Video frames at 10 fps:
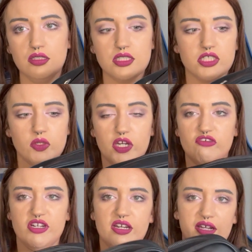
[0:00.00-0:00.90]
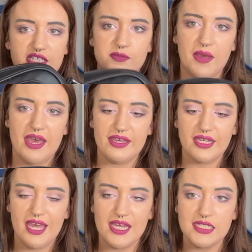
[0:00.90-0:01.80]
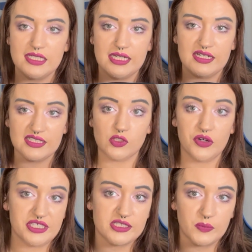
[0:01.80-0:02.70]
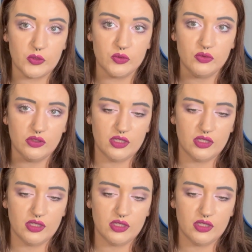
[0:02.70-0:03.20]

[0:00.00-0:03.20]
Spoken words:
So I really like this bag as it is quite small.